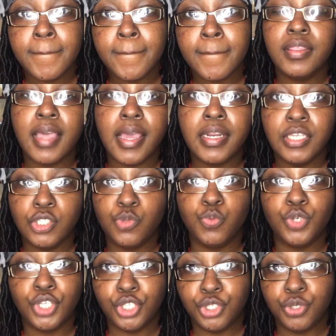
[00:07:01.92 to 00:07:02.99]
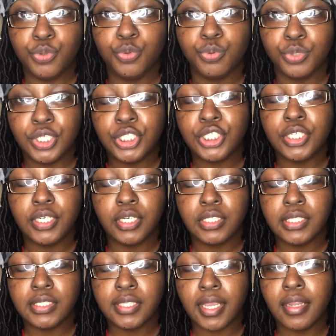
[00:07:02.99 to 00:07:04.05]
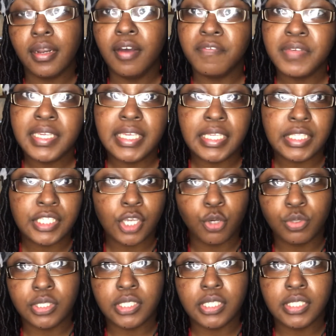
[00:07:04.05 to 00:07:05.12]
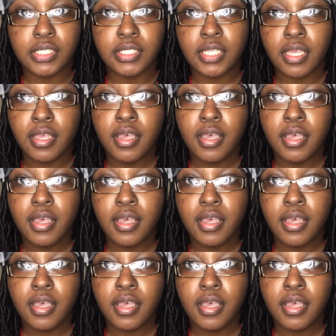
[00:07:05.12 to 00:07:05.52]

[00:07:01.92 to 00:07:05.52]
That is when you reach a state of ketosis.